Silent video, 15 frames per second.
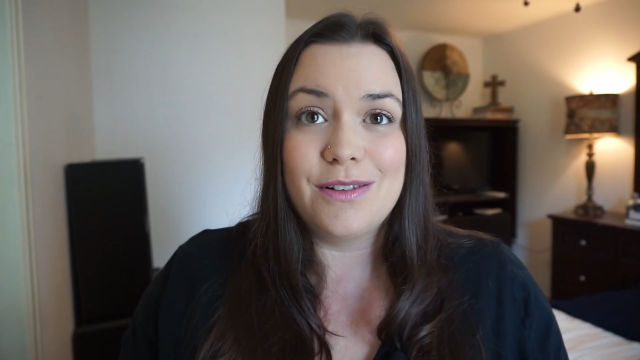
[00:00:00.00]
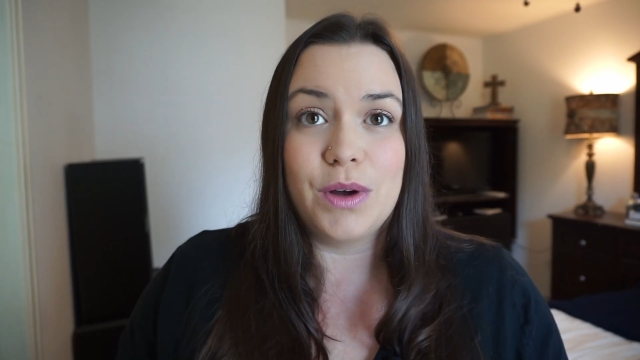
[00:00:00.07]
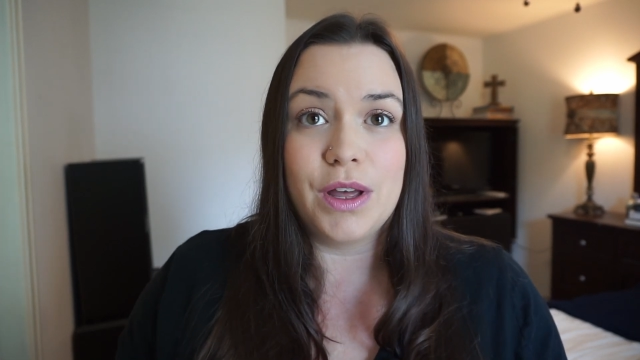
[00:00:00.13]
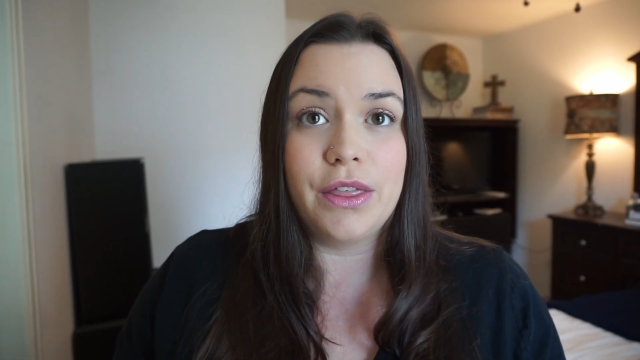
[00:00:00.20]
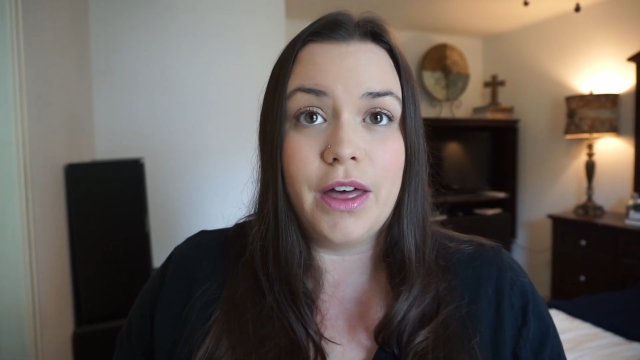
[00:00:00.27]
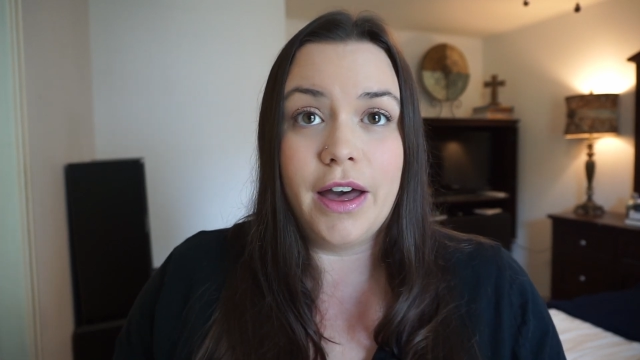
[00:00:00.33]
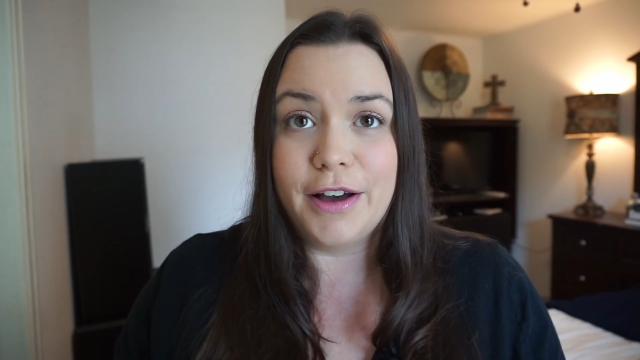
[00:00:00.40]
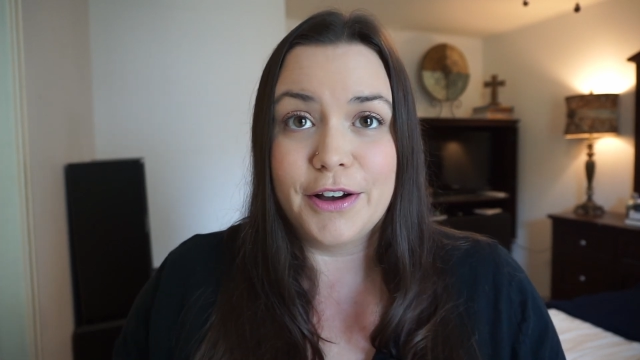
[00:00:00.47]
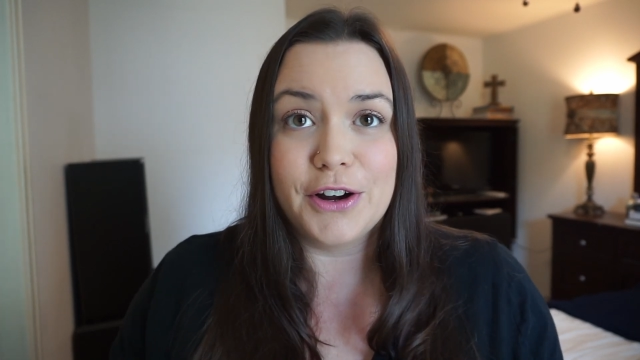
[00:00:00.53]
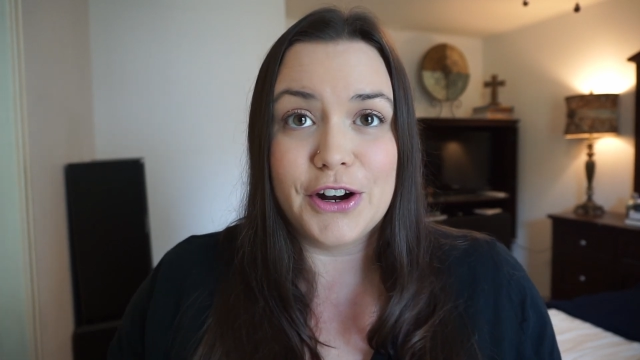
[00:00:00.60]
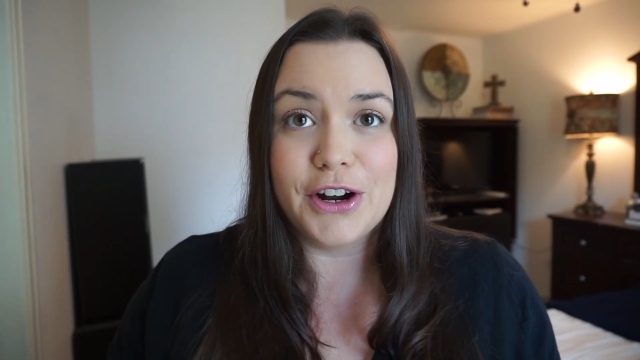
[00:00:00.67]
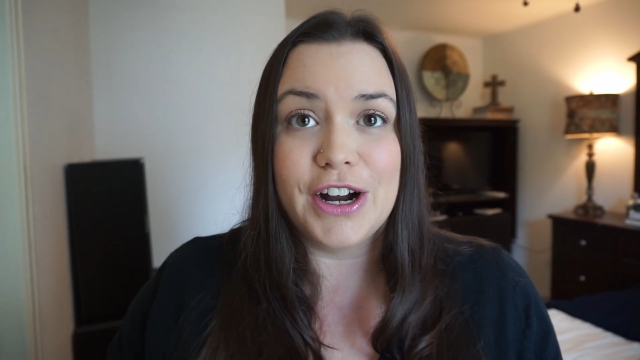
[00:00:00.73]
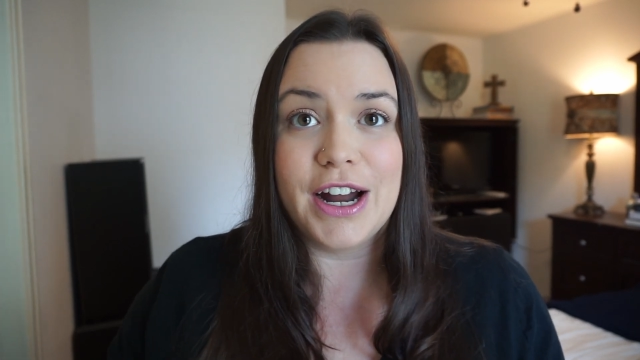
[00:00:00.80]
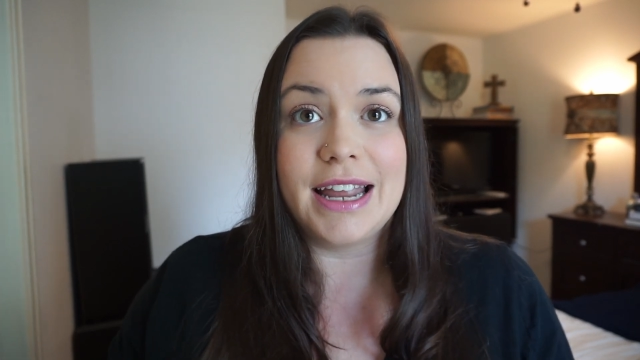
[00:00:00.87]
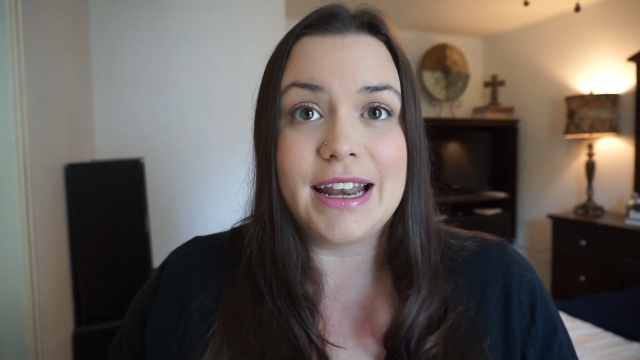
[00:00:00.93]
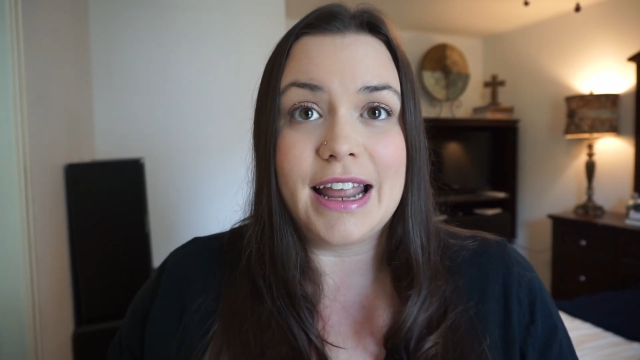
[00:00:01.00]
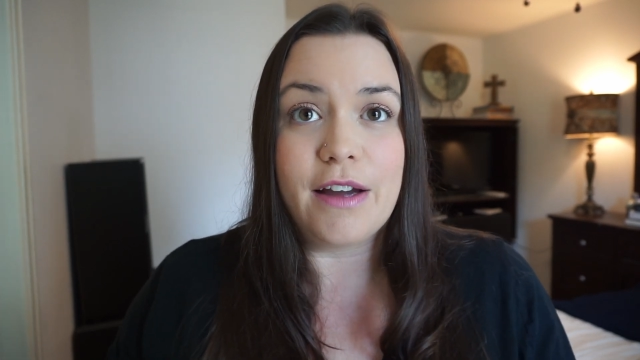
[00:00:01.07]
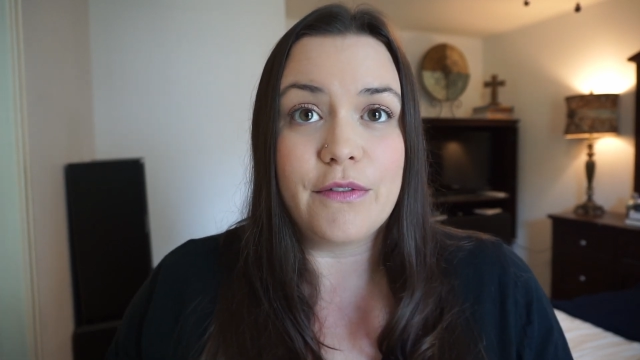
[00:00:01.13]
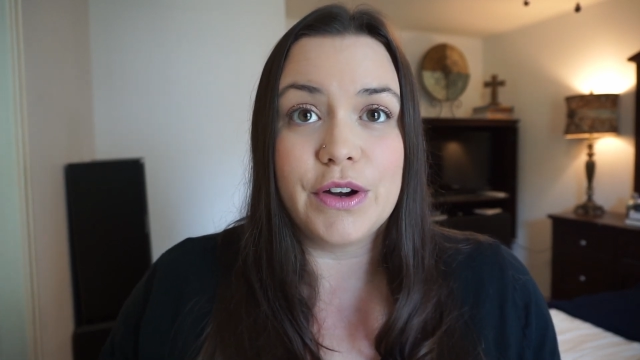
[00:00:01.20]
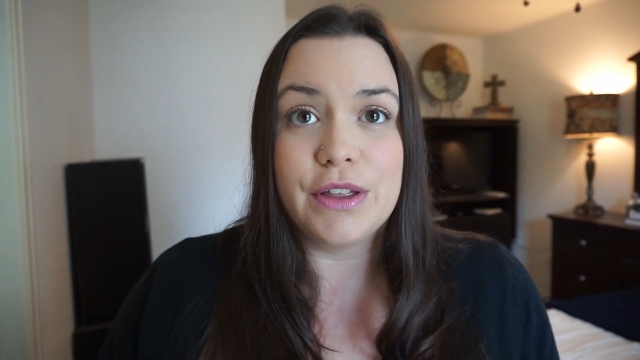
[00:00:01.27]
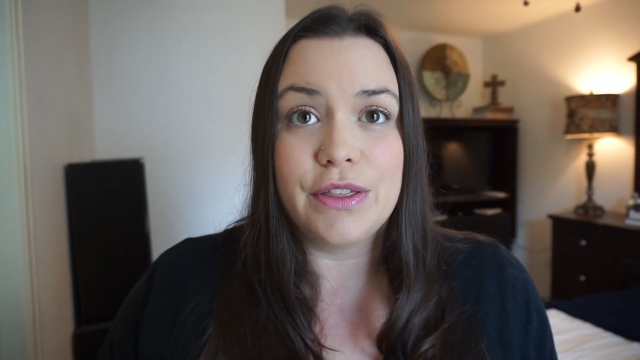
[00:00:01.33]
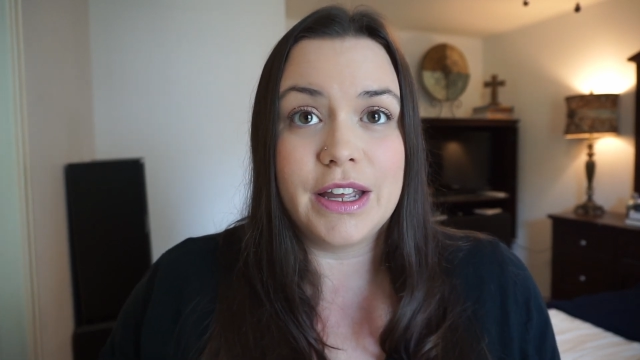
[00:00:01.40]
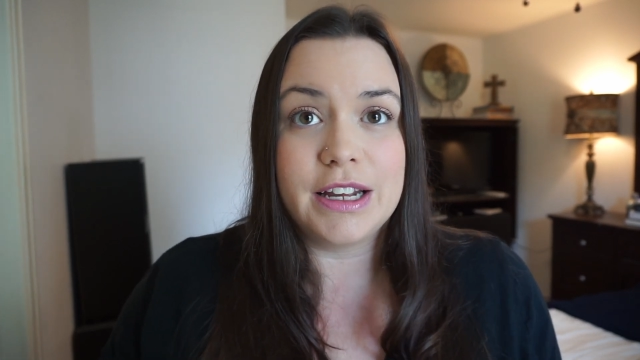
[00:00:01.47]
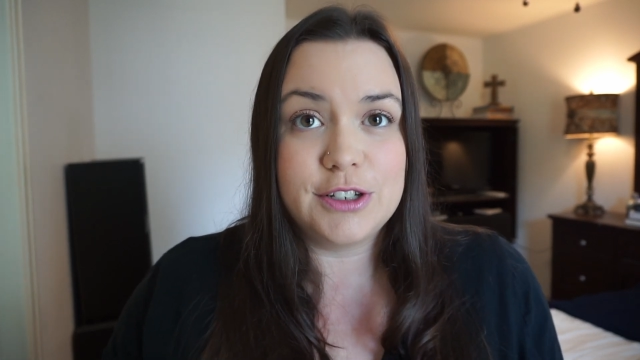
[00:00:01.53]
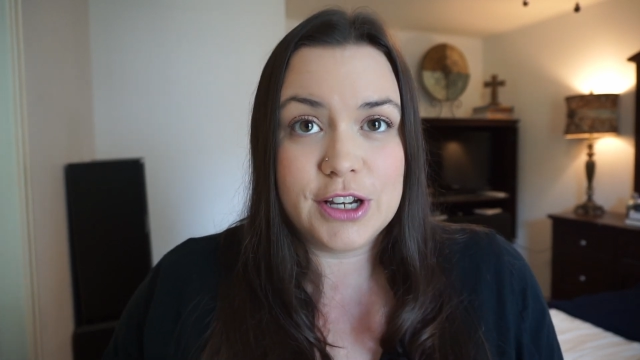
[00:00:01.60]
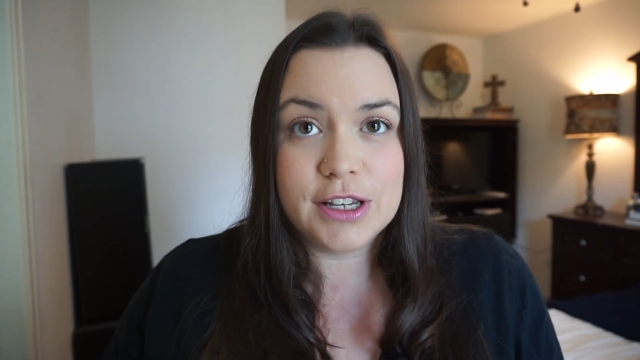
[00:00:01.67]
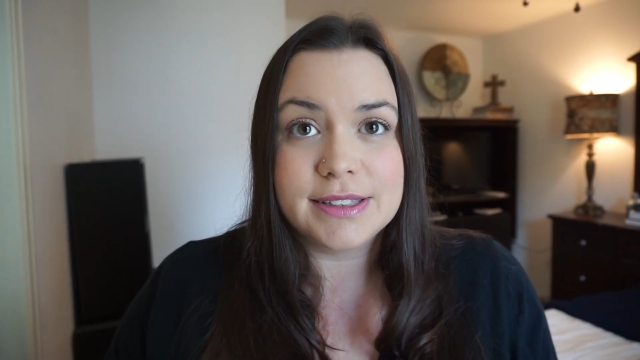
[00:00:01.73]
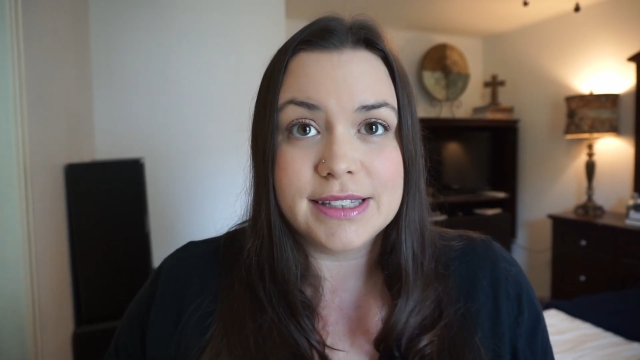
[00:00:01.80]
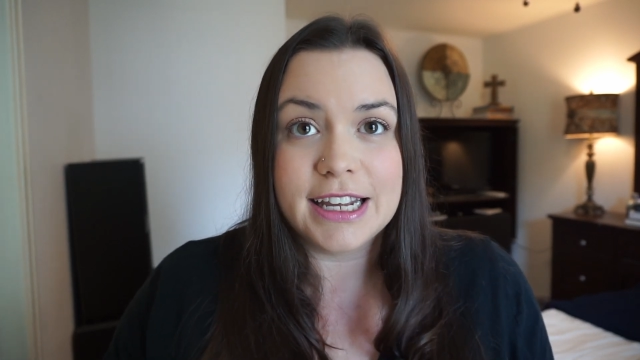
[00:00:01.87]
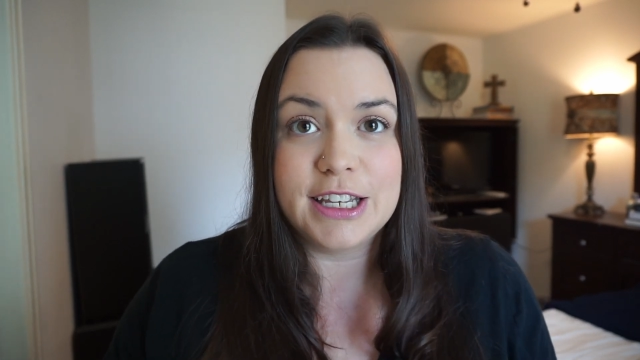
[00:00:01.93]
with hunger and everything
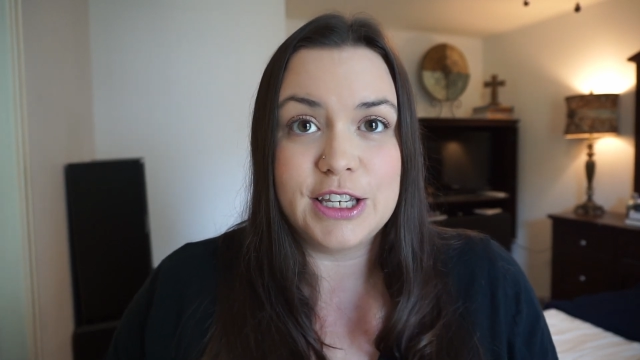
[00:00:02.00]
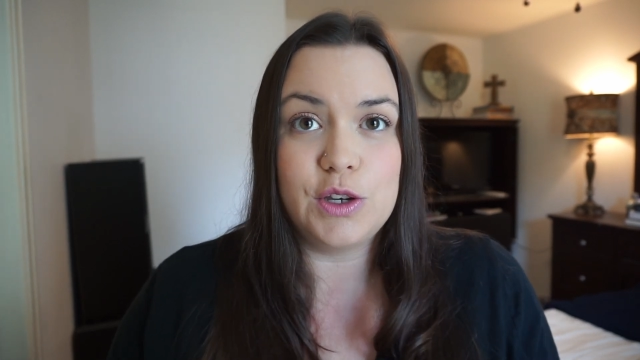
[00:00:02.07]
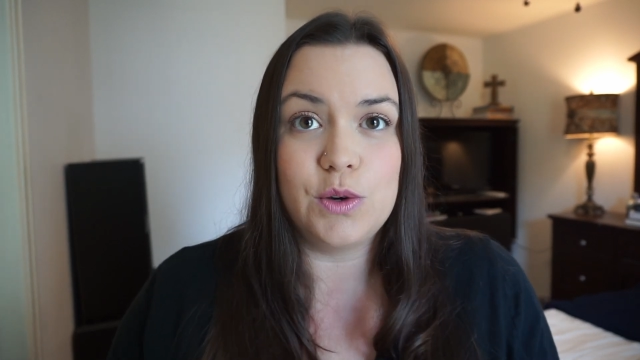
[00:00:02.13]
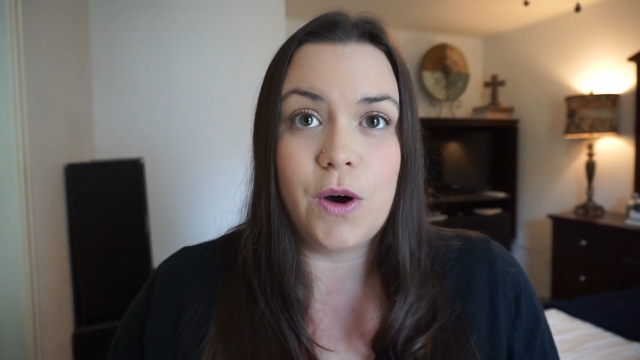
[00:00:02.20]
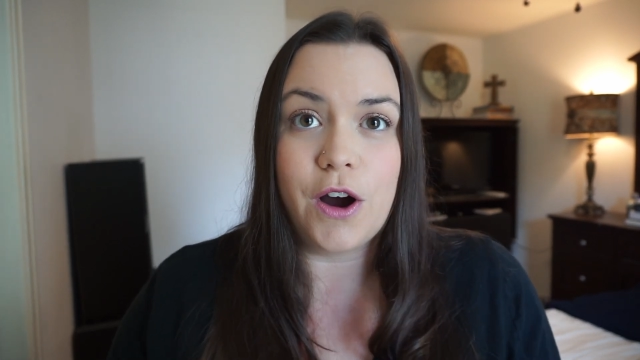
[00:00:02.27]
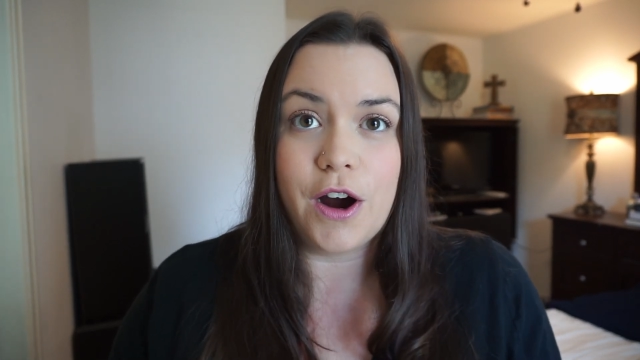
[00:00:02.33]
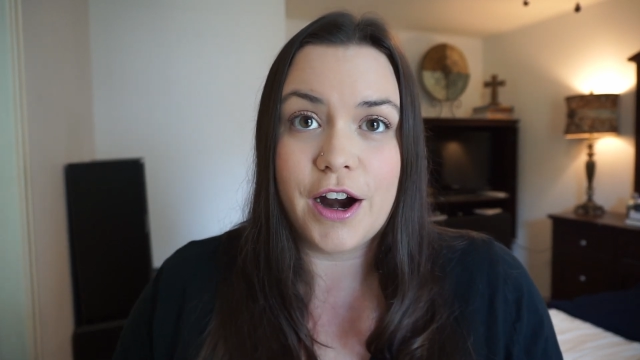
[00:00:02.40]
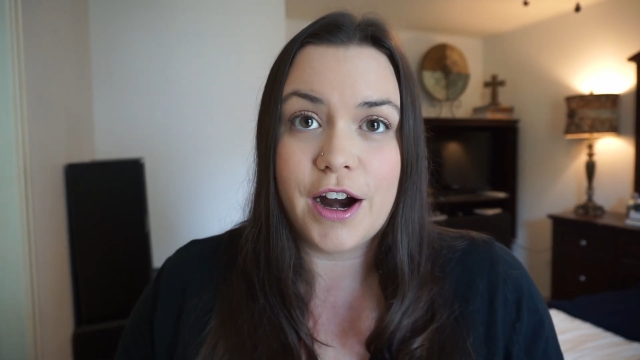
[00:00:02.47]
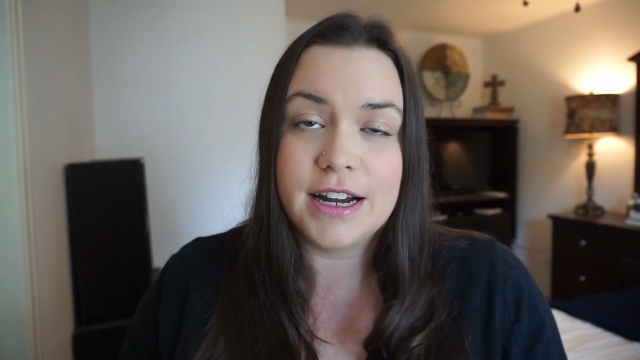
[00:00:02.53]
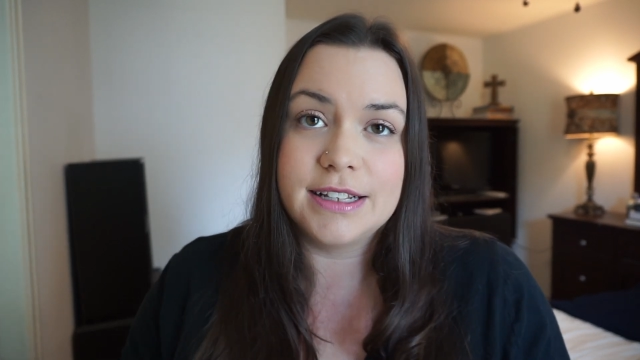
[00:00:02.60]
just like you are.